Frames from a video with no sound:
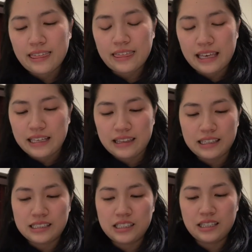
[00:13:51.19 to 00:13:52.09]
think
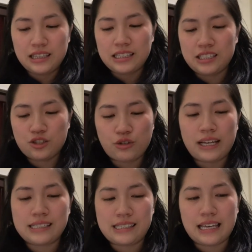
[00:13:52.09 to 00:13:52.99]
this
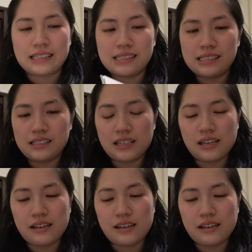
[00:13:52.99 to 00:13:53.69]
transcends